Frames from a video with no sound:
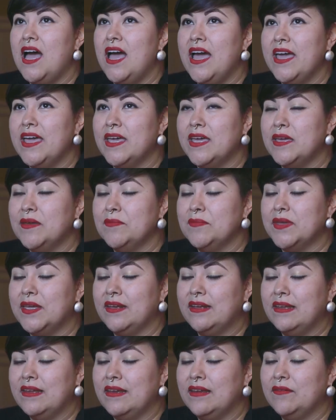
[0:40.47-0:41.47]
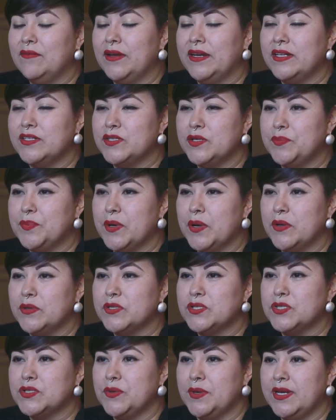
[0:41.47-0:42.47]
I am getting ready to
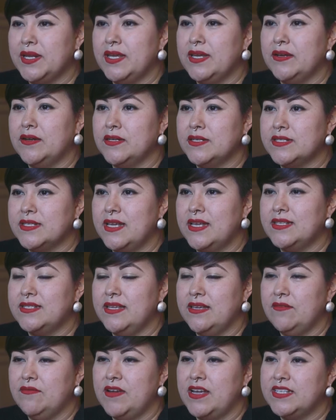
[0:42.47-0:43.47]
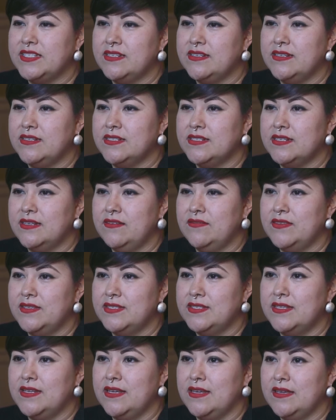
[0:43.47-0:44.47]
approach 20 years as a resident of the
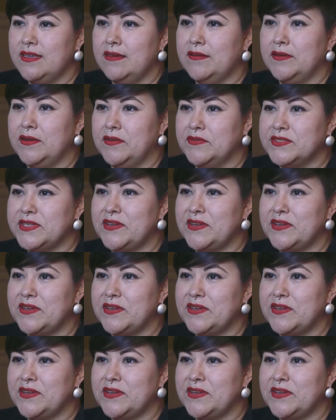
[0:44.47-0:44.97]
city and county of